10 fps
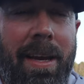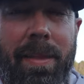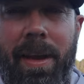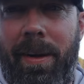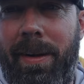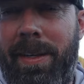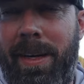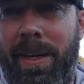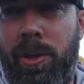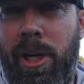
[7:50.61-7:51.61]
They're
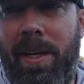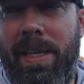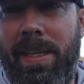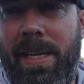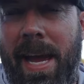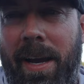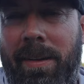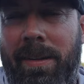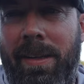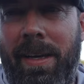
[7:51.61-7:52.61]
at J&T's
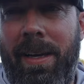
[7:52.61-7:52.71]
Tackle